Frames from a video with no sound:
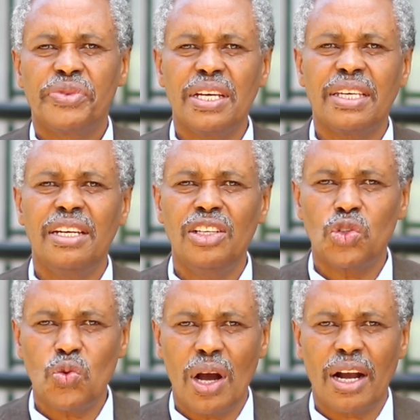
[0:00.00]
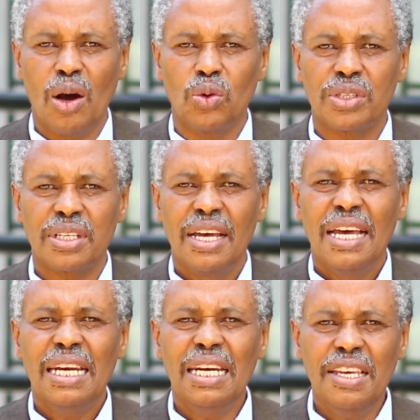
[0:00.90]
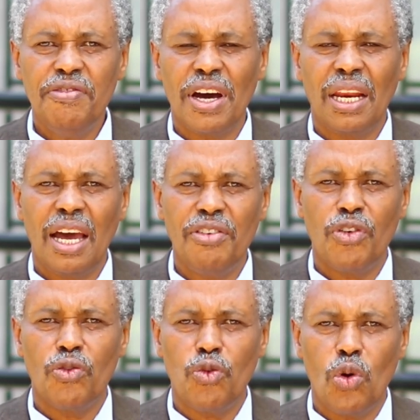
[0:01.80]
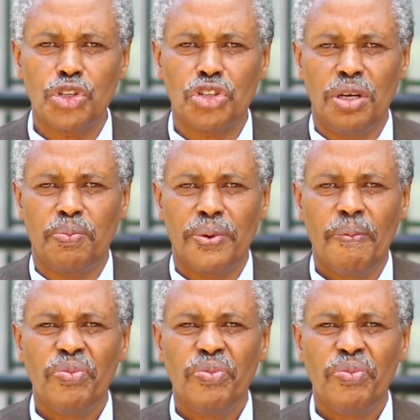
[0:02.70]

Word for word: taken into account. Live a life of worship,